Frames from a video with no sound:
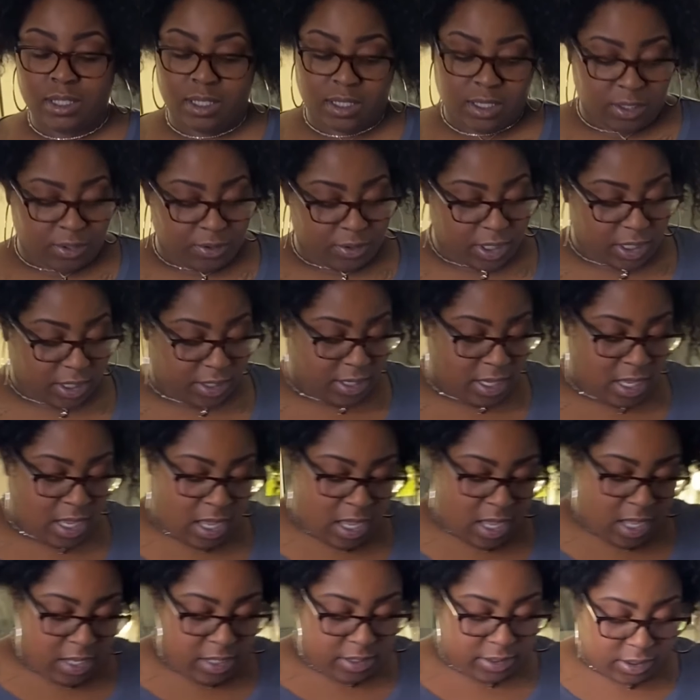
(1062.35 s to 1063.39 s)
So
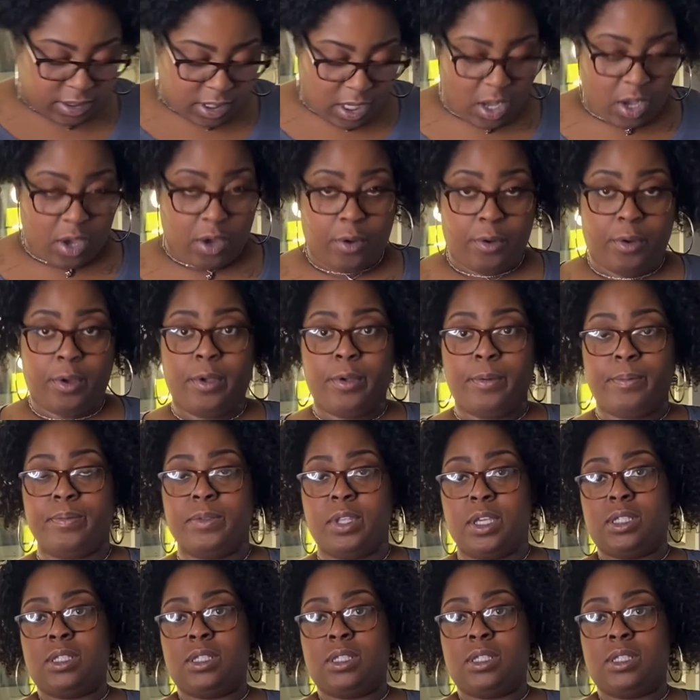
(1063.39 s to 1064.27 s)
this is it.